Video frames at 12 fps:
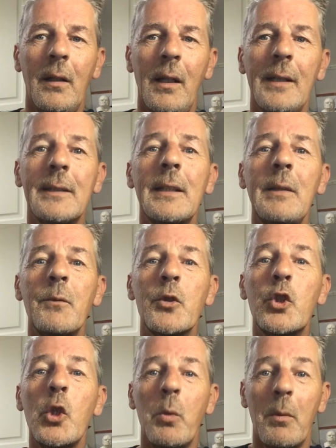It seems
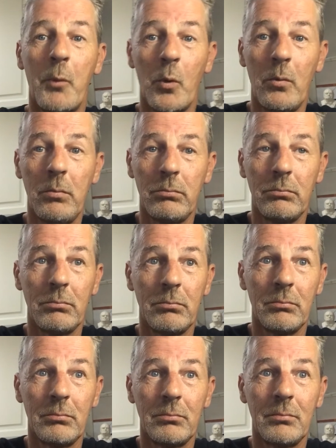doable,
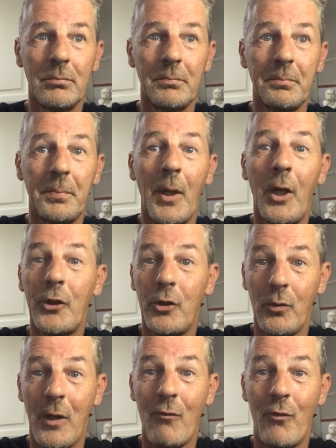but I
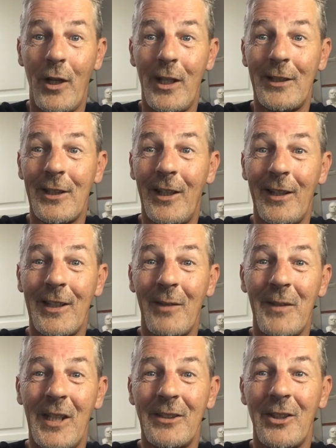do get really tired
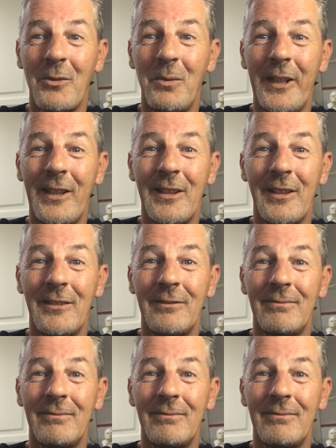come the end of the week.